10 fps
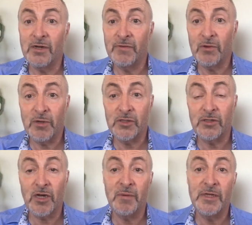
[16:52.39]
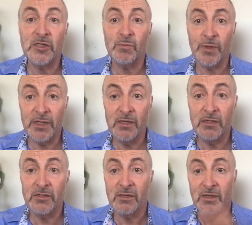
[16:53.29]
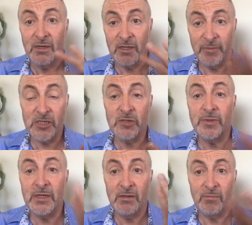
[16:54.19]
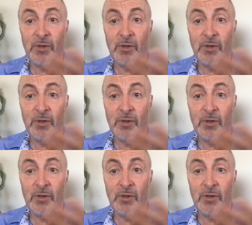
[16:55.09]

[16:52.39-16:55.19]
and if you have any questions, comments, please either message me,